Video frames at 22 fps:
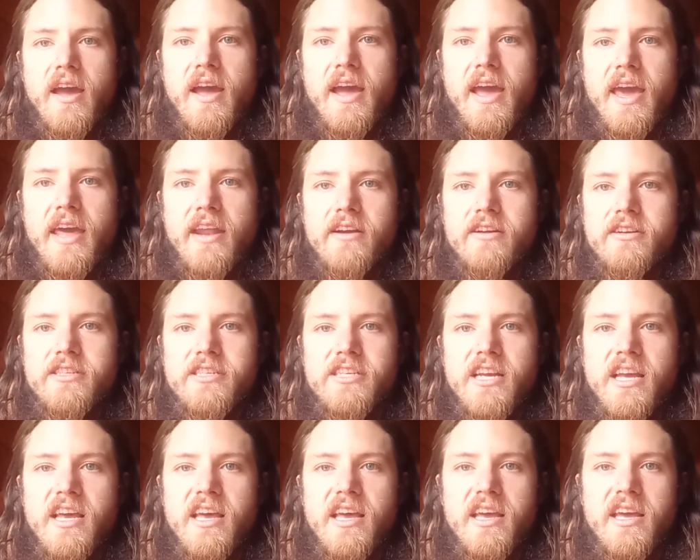
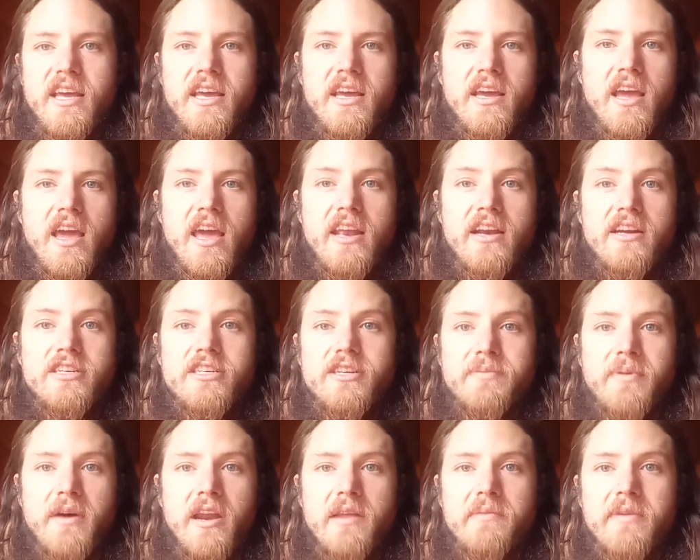energy
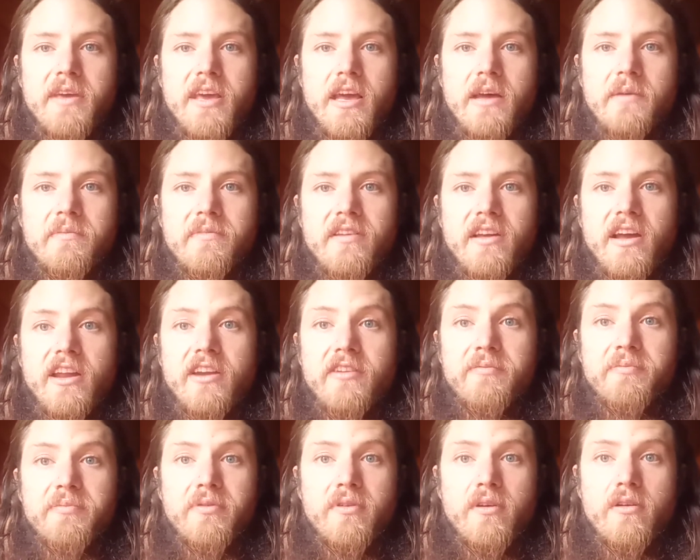body becomes kind
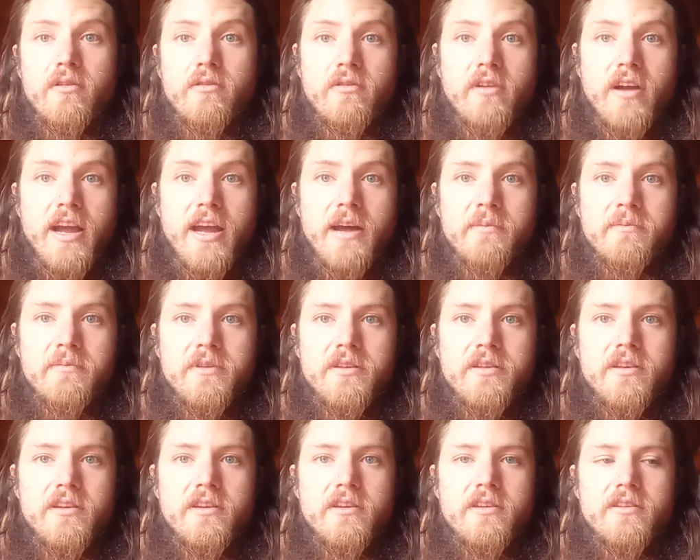of programmed
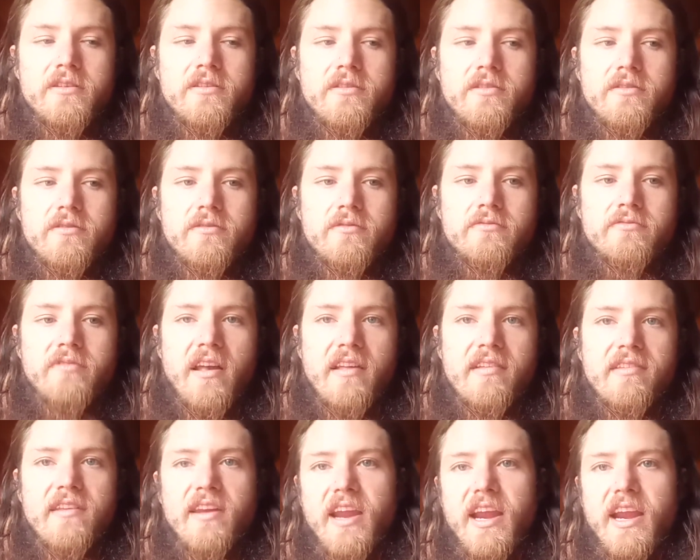to
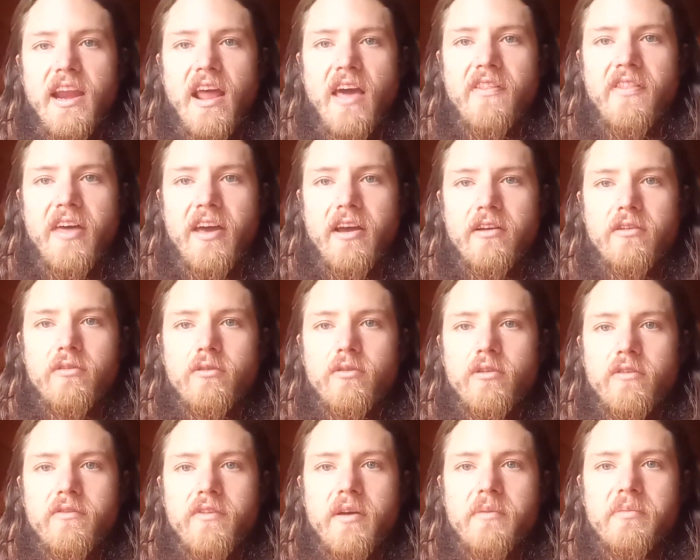resonate at that
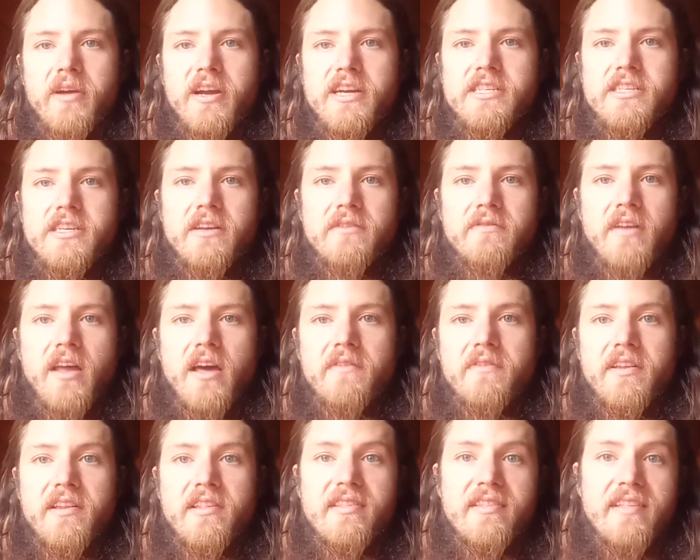core vibration of love
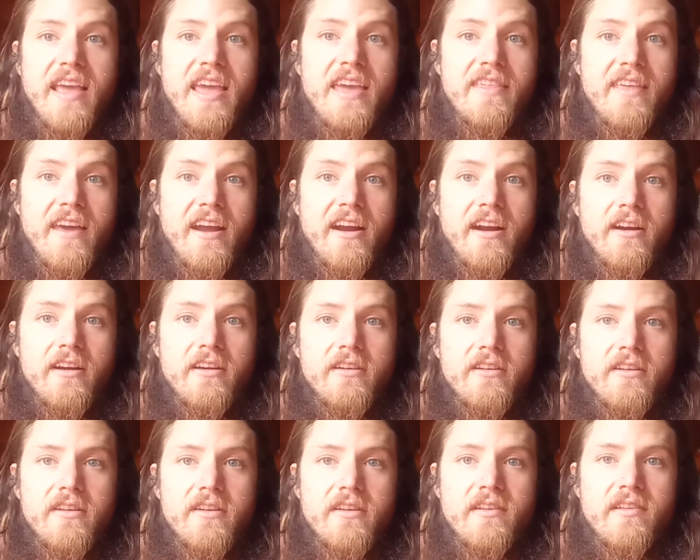and stay there,
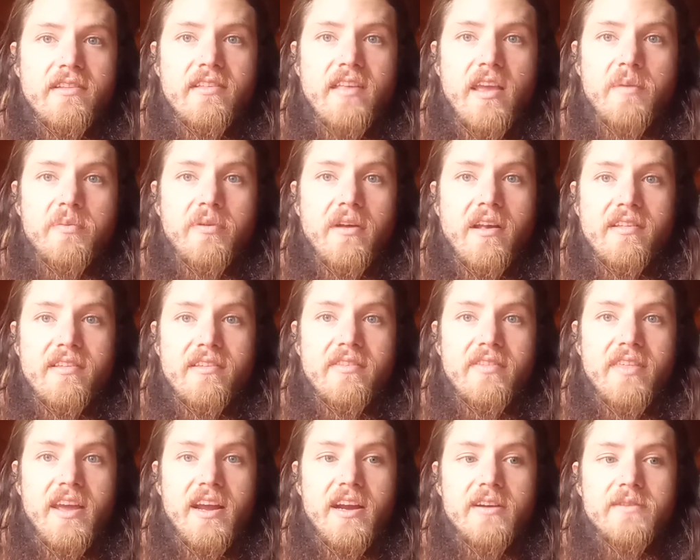stay present
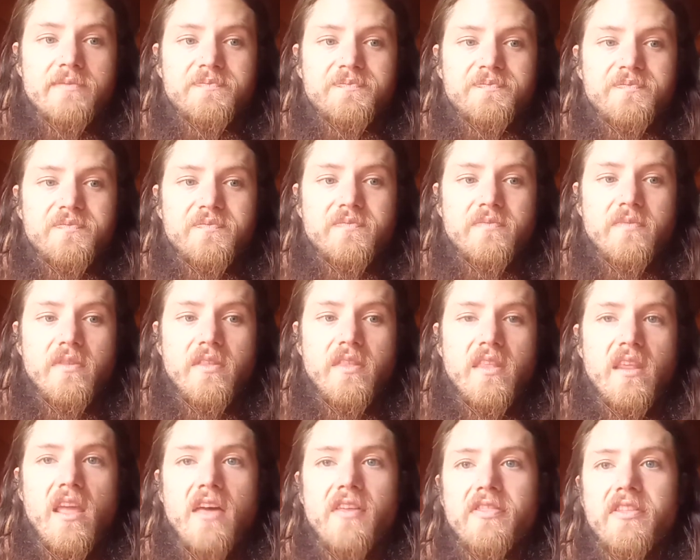there.
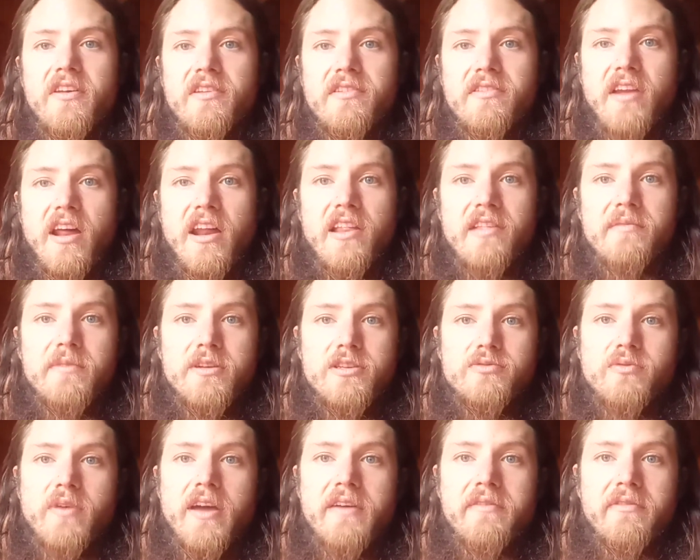There's not as much
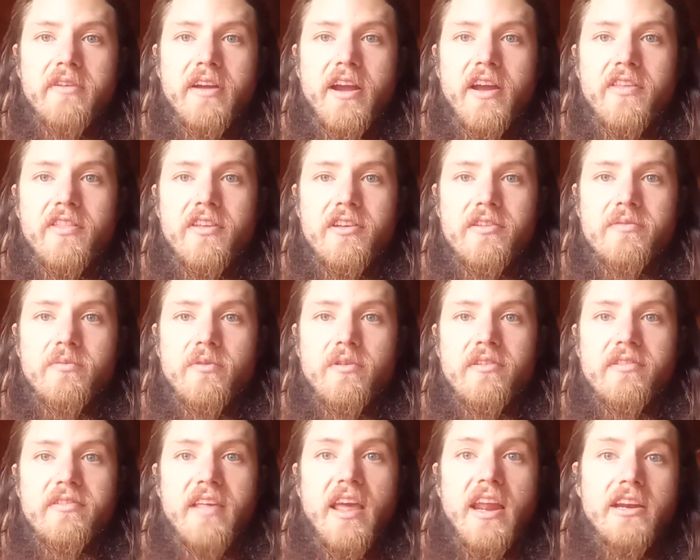wavering and there's more
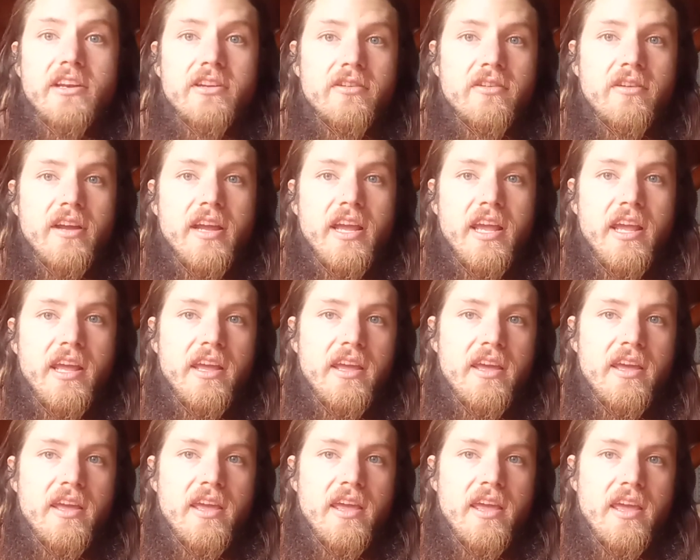centering
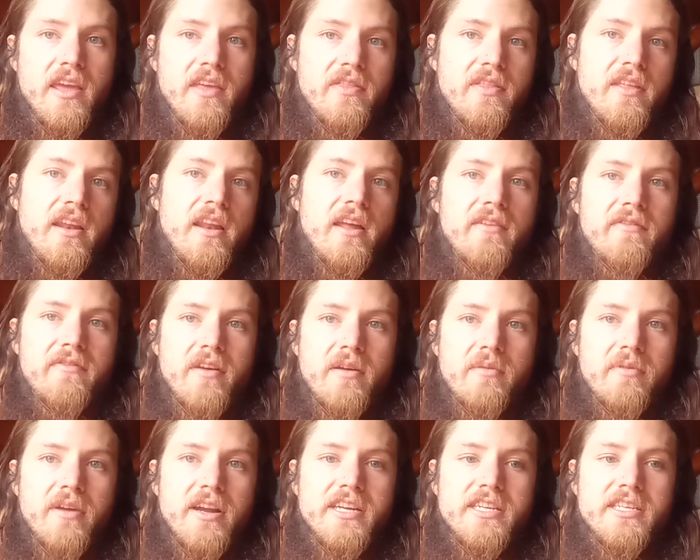in the love
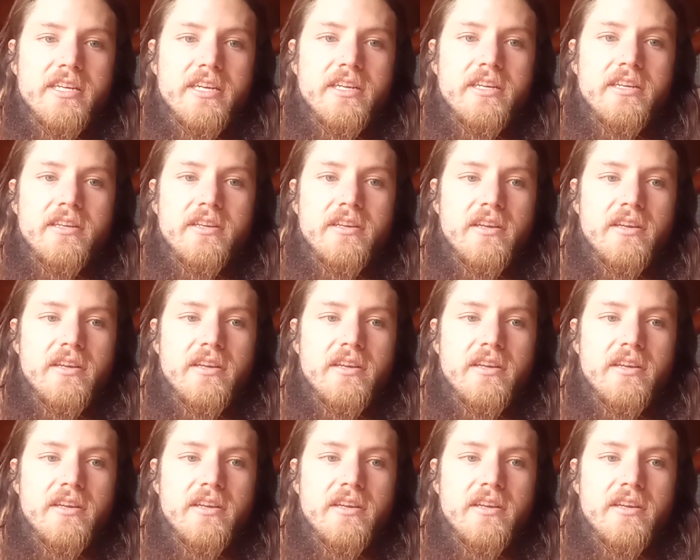vibration.